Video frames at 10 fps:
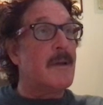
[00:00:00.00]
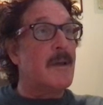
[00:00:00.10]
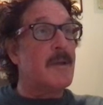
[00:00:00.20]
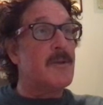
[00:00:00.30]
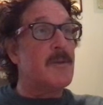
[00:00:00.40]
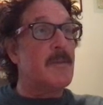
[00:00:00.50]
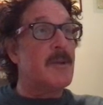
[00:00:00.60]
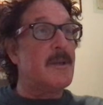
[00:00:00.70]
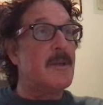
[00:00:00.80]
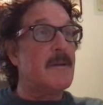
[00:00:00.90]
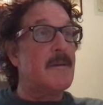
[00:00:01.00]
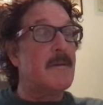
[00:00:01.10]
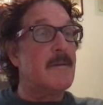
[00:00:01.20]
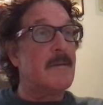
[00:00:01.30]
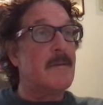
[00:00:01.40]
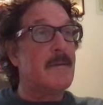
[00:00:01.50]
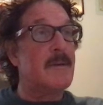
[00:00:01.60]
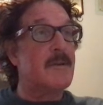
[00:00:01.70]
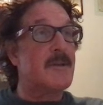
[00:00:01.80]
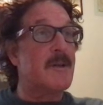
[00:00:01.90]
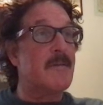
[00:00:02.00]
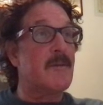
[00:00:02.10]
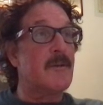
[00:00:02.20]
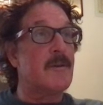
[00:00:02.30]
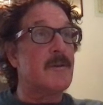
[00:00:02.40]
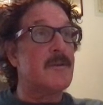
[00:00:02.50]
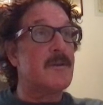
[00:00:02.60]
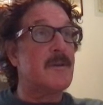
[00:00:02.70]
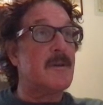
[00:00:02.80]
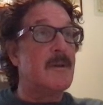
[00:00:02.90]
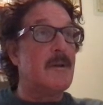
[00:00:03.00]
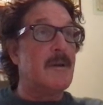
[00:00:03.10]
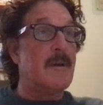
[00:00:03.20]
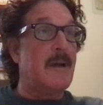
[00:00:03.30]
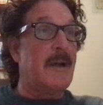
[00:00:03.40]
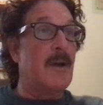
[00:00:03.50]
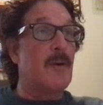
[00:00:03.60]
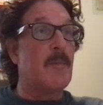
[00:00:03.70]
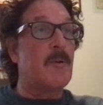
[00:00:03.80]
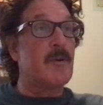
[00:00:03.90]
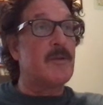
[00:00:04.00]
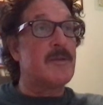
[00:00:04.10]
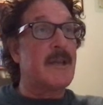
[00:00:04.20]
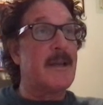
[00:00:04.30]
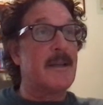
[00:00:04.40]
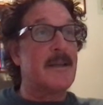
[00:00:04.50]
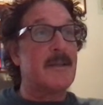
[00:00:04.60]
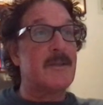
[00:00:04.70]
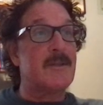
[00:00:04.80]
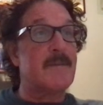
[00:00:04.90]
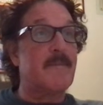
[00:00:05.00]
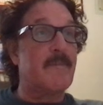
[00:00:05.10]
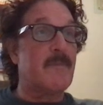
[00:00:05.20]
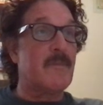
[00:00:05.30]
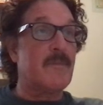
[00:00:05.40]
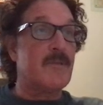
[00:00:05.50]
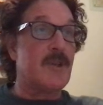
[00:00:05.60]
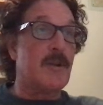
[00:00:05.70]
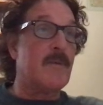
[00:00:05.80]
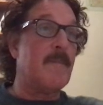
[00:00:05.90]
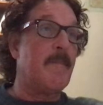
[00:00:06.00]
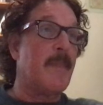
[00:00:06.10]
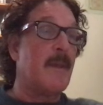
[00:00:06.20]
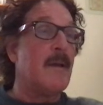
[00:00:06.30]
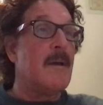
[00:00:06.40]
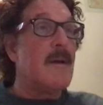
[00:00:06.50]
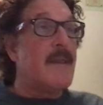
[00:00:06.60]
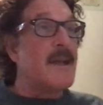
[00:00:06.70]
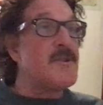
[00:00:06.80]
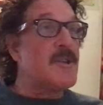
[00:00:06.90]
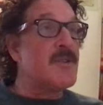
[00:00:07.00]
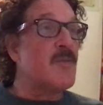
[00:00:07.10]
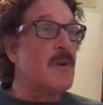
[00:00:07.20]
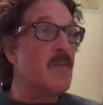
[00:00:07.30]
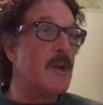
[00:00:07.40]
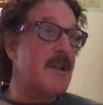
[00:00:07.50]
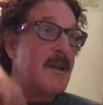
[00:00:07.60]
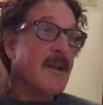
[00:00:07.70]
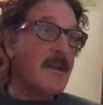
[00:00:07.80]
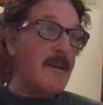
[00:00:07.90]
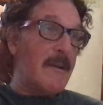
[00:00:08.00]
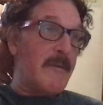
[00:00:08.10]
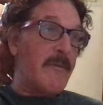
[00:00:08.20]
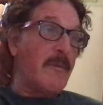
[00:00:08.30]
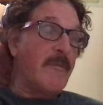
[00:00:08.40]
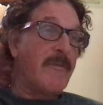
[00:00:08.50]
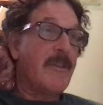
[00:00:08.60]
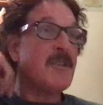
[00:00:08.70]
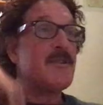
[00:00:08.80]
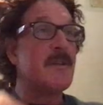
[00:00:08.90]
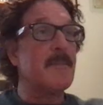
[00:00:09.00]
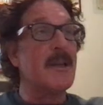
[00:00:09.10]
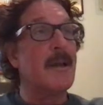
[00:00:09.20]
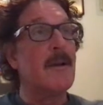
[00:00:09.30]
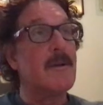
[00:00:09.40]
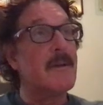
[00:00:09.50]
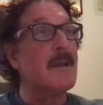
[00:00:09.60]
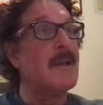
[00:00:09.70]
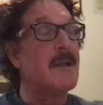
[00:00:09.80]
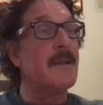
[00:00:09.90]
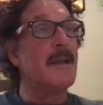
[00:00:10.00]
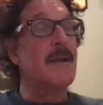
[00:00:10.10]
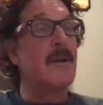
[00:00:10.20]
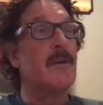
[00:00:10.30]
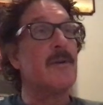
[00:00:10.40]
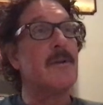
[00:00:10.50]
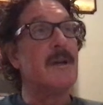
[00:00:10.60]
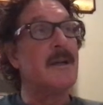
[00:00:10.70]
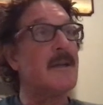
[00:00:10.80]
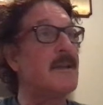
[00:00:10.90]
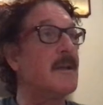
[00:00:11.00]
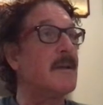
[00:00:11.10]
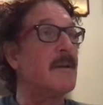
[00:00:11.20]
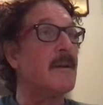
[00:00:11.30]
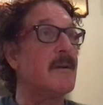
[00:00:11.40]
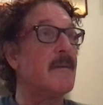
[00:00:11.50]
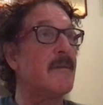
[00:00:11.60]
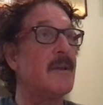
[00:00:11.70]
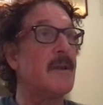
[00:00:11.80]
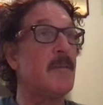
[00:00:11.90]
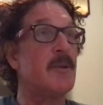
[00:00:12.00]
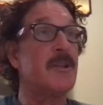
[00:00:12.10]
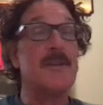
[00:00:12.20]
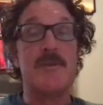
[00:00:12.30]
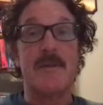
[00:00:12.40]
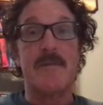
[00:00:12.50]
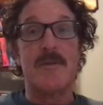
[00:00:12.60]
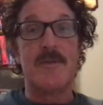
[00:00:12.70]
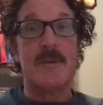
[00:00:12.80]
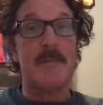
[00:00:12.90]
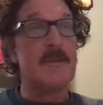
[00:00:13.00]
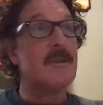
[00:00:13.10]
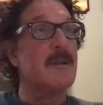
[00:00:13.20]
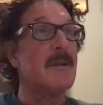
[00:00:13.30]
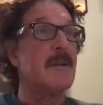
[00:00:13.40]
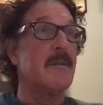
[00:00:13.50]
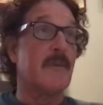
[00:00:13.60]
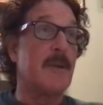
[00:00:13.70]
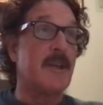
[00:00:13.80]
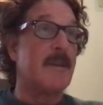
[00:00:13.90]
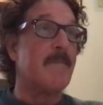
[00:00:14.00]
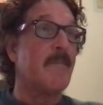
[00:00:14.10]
KGB discovers our protagonist. So that's just one way to kind of flesh something out and get a good idea of the potential of the script for me.